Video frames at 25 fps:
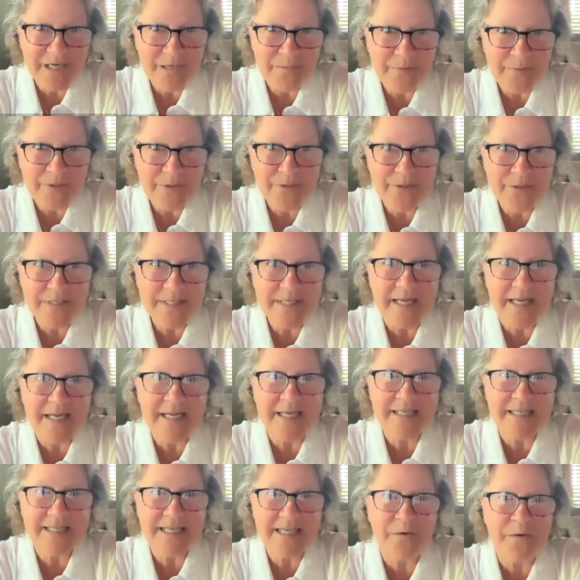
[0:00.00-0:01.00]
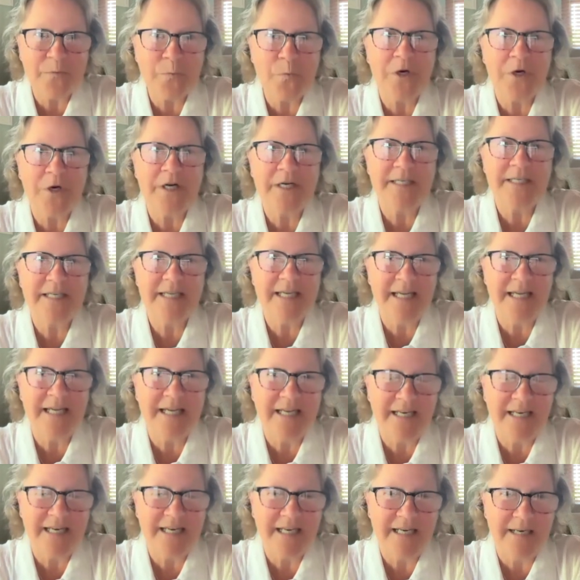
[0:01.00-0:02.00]
computer science and worked
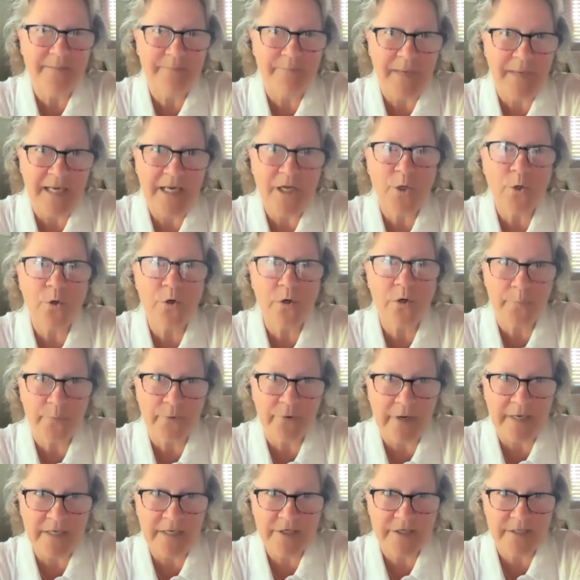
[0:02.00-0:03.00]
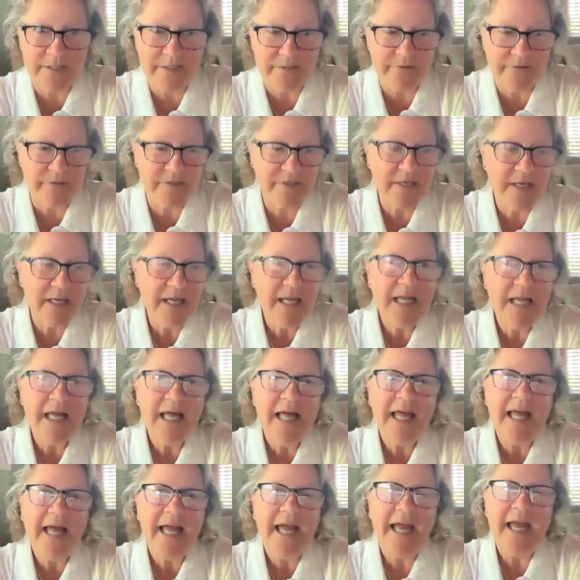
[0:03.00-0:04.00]
in many corporations
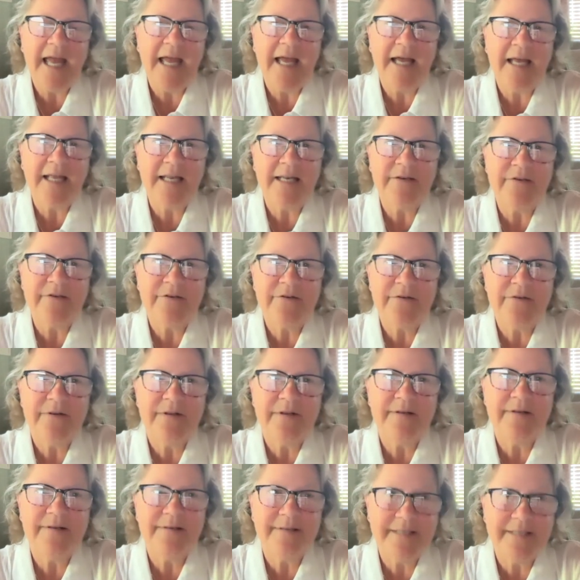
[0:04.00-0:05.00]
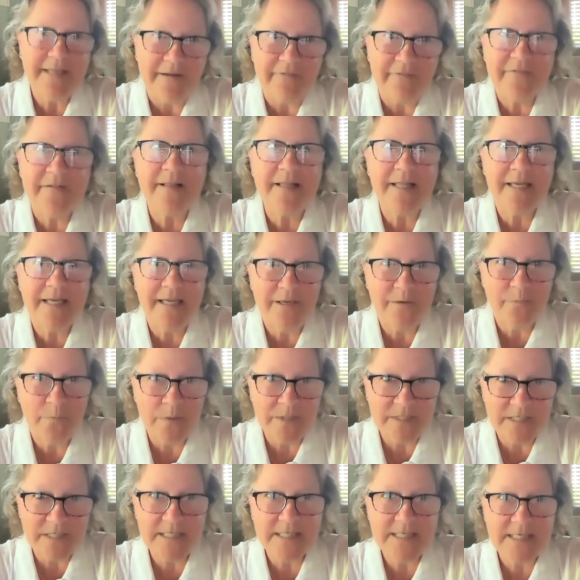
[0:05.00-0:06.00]
and definitely
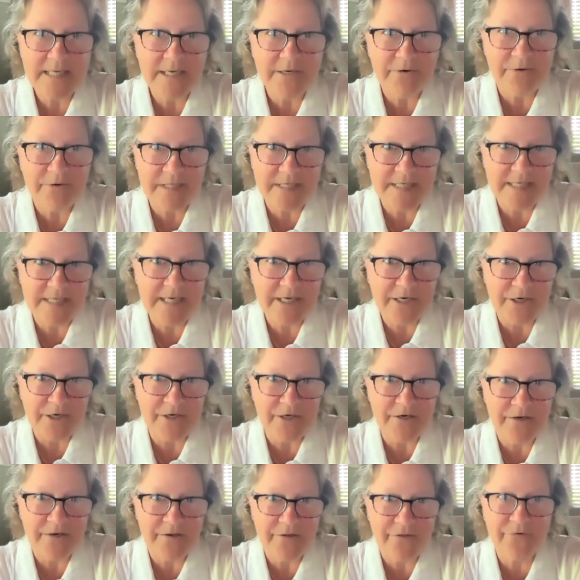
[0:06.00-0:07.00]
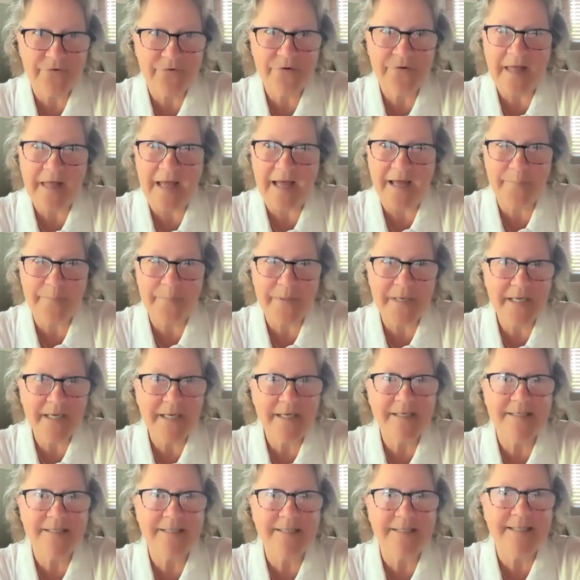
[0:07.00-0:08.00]
was a secret seeker through that
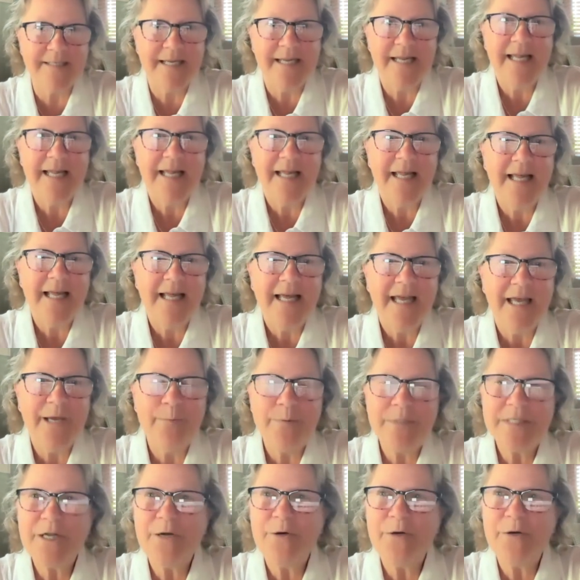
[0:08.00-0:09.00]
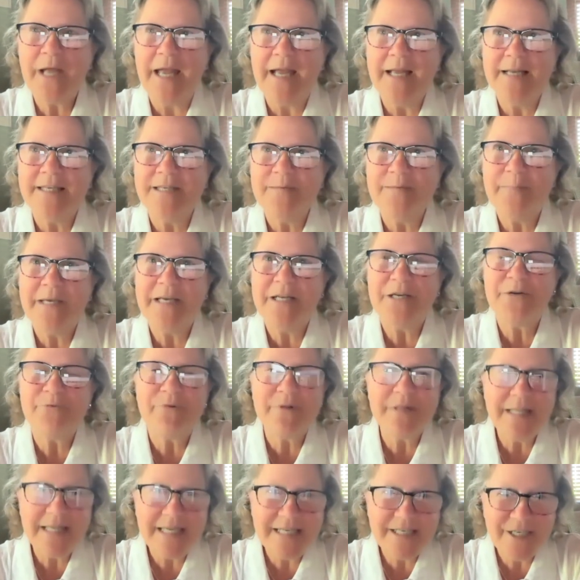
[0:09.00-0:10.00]
because it was okay to be in a
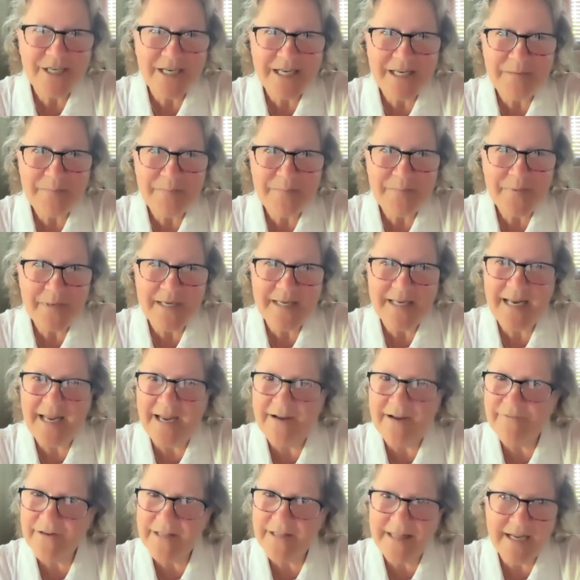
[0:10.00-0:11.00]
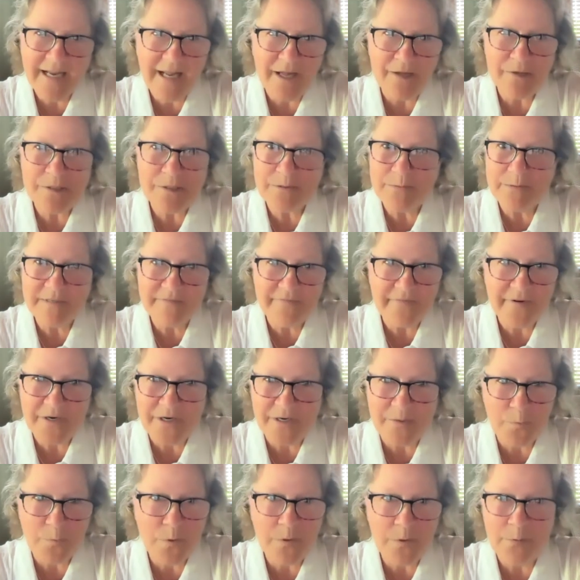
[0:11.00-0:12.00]
religion, but everything else was
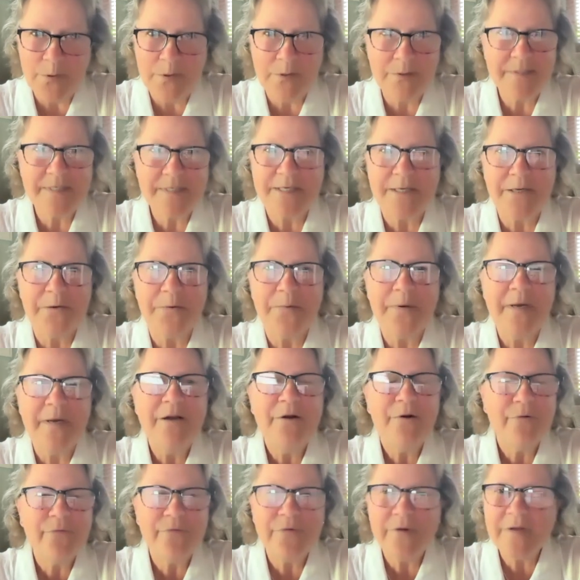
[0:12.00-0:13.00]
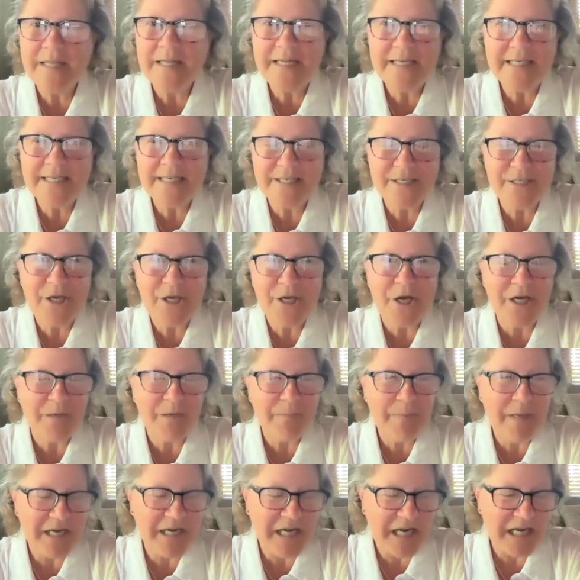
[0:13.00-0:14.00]
very woo woo. So really didn't talk
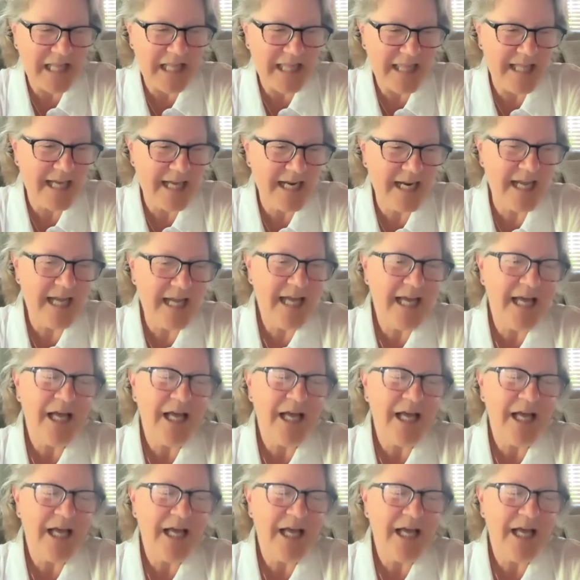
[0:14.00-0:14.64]
about anything.